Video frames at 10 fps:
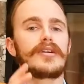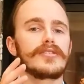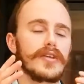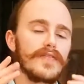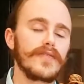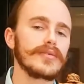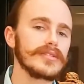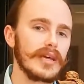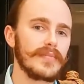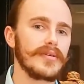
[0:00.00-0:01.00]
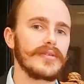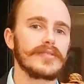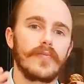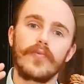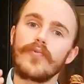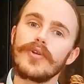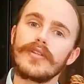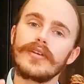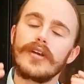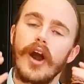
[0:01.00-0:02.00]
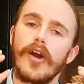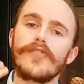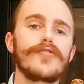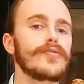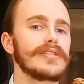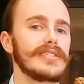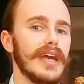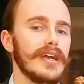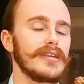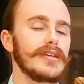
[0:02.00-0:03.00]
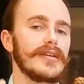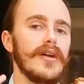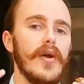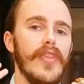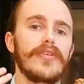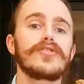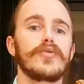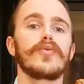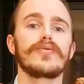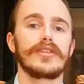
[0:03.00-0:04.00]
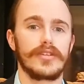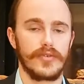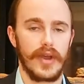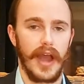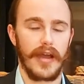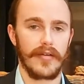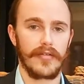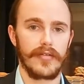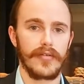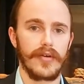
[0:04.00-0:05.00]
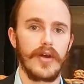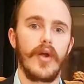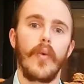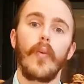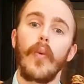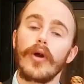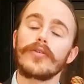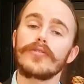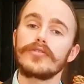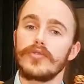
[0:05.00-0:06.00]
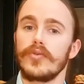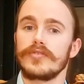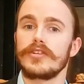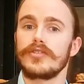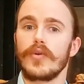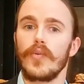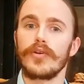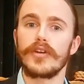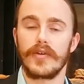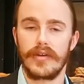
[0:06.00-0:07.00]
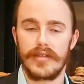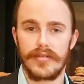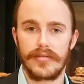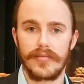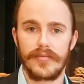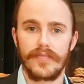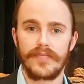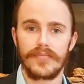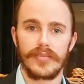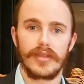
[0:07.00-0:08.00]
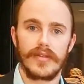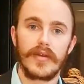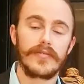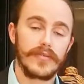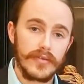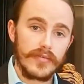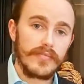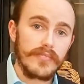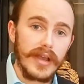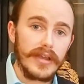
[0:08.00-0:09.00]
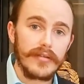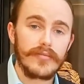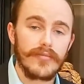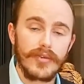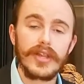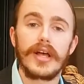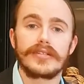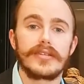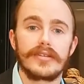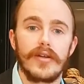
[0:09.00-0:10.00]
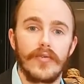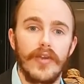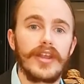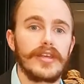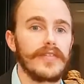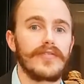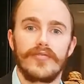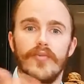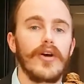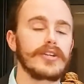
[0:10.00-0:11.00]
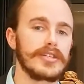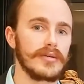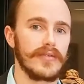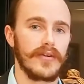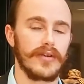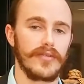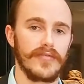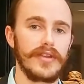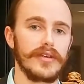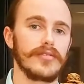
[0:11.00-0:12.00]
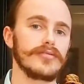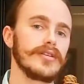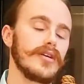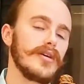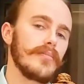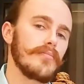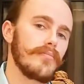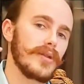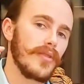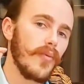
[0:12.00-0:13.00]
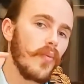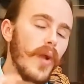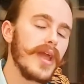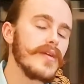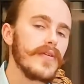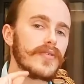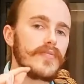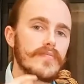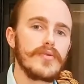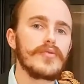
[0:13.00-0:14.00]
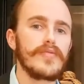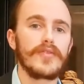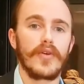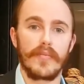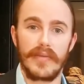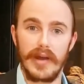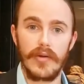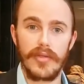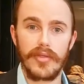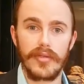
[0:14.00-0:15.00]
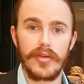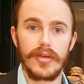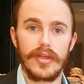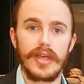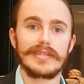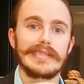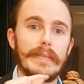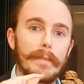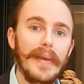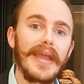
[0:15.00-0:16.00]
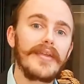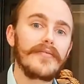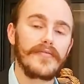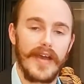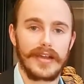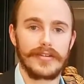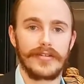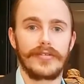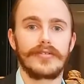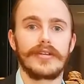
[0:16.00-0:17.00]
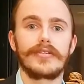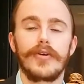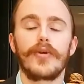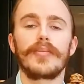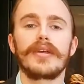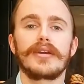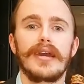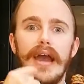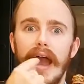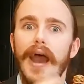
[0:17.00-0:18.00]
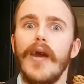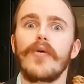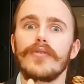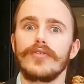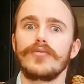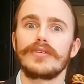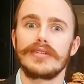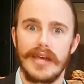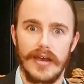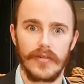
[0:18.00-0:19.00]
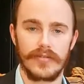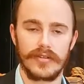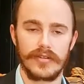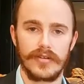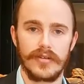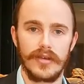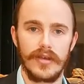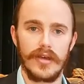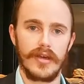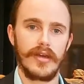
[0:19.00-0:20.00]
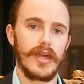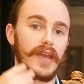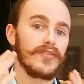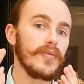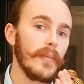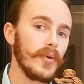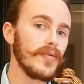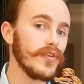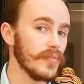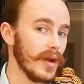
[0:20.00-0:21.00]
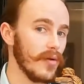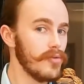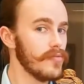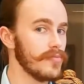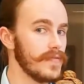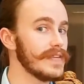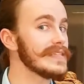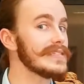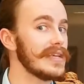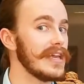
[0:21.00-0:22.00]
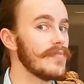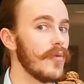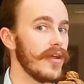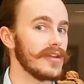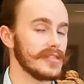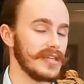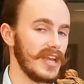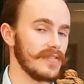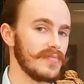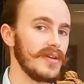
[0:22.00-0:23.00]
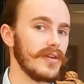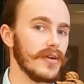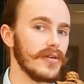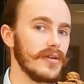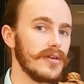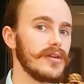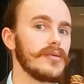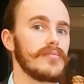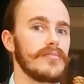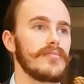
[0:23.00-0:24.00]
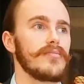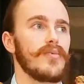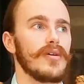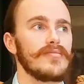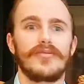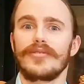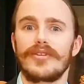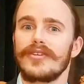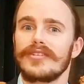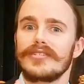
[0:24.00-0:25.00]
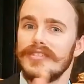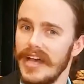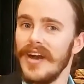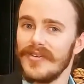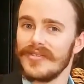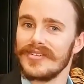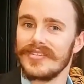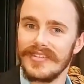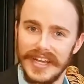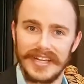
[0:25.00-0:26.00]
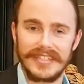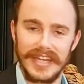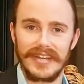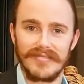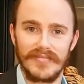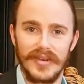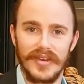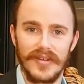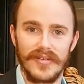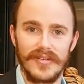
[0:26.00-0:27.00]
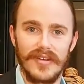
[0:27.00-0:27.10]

So the first step here is really understanding the tools that you have. What are the tools that you're working with? Now, you might realize this already if you've watched some of our other videos, but the way that you move your mouth is the main factor determining how you sound. If you move your mouth in the same way as a native speaker, well, you're going to sound like a native speaker.